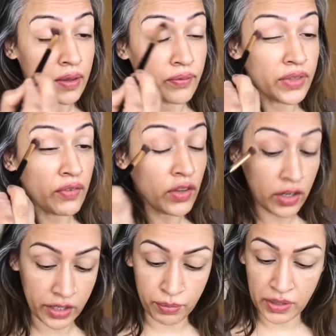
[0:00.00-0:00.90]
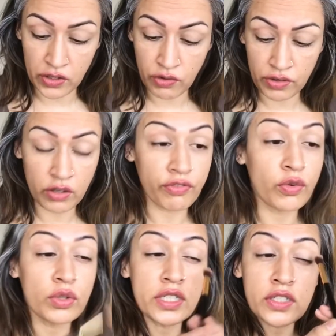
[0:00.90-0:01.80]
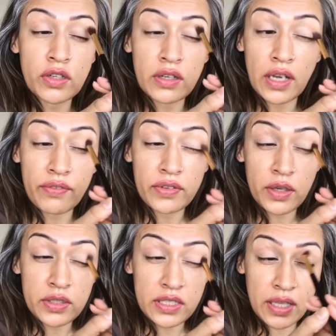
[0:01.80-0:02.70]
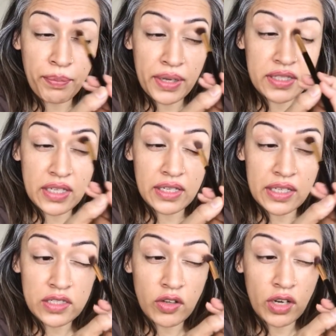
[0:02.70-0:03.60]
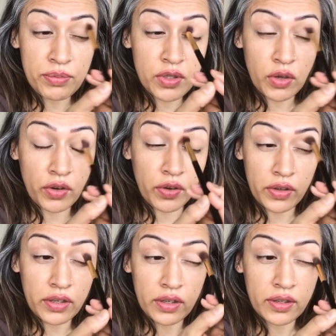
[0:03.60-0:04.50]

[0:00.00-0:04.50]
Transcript: Now if you're like me and you're in your 40s, you're going to have noticed that basically as time's gone on,